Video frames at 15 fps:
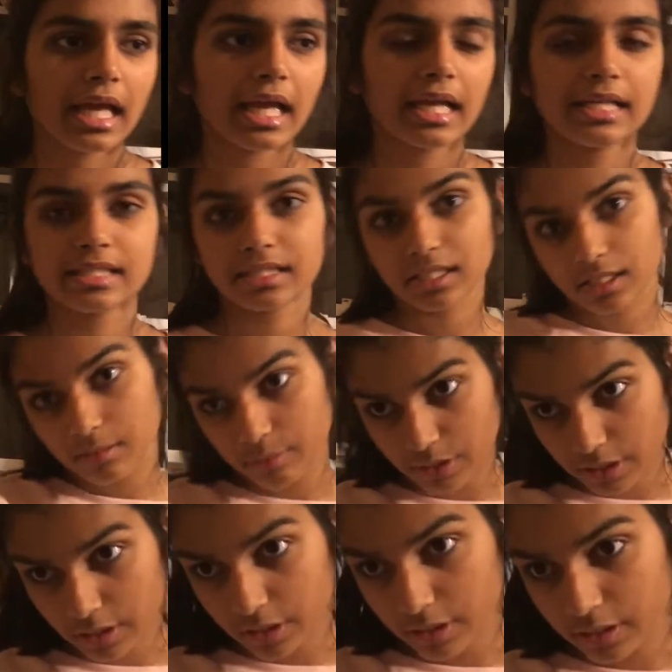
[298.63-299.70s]
and it's gonna
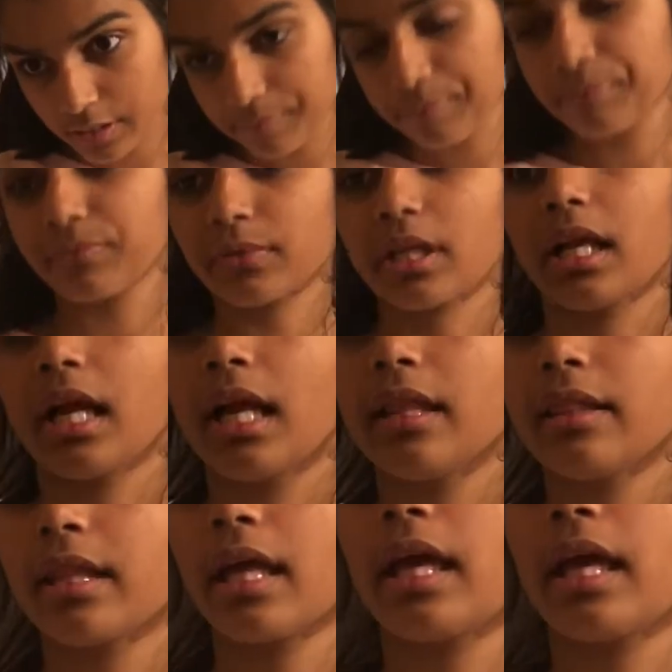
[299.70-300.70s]
be good. And